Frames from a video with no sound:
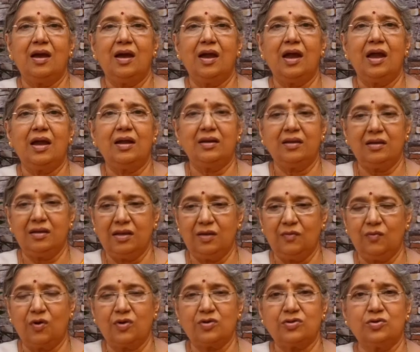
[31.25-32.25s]
and he
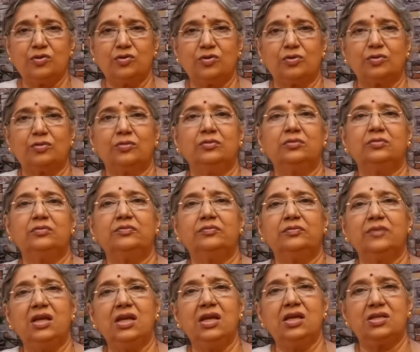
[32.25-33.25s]
wants you to
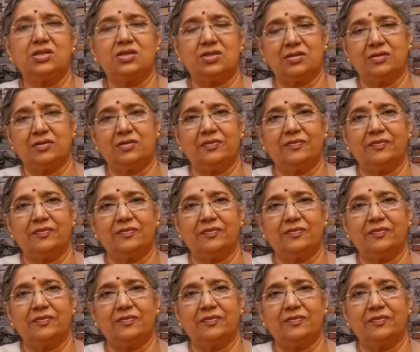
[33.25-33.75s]
eat,